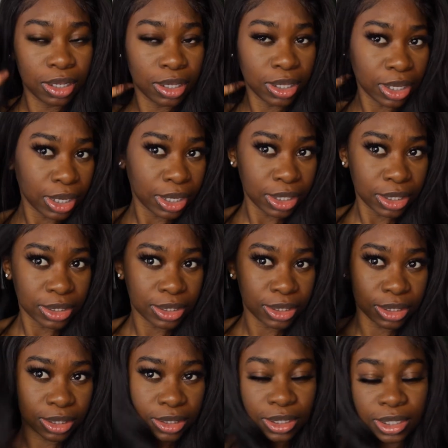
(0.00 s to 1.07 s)
lace
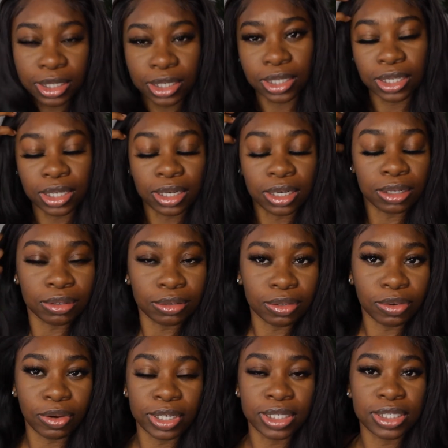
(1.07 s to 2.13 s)
is looking
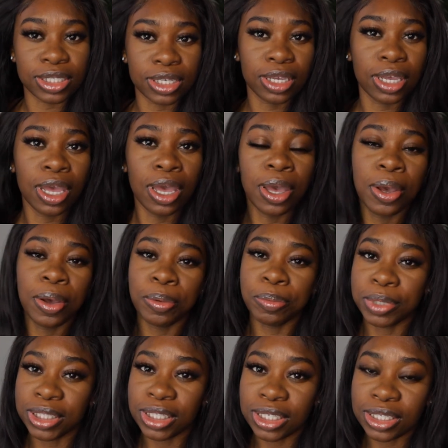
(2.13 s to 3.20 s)
crazy,
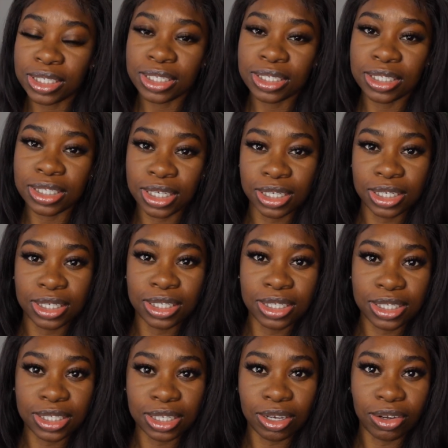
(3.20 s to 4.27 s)
but this is it.
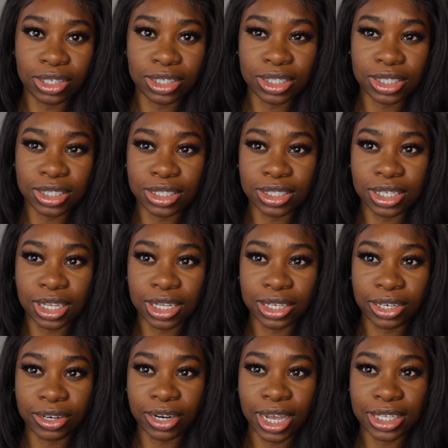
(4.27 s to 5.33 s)
Honestly, it's
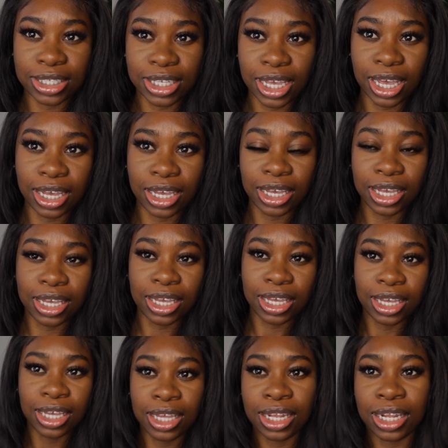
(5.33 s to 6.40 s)
clear as heck,
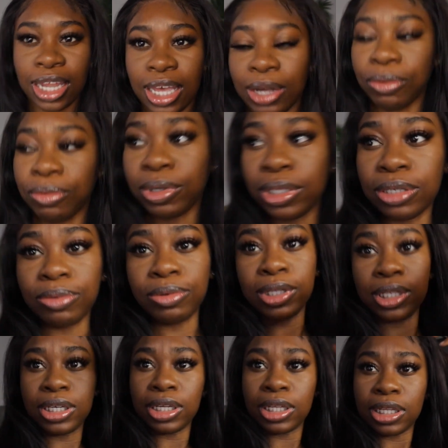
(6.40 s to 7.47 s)
like
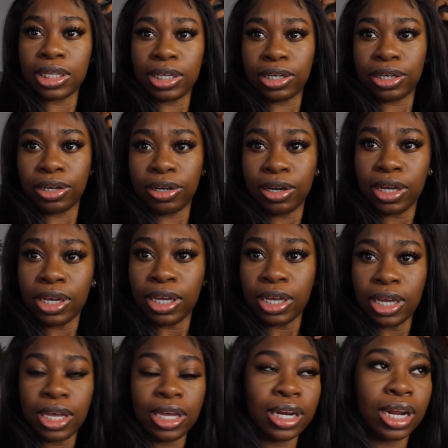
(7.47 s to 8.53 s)
really clear.
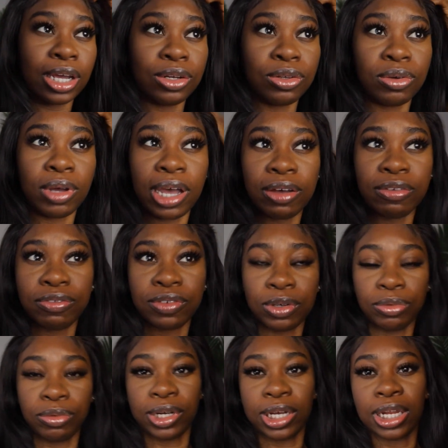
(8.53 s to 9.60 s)
And I do have a
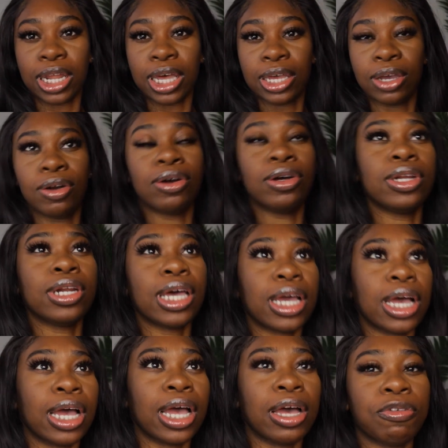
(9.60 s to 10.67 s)
ring light on,
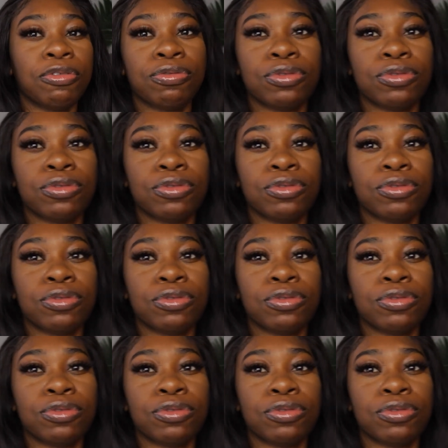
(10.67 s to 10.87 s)
like I have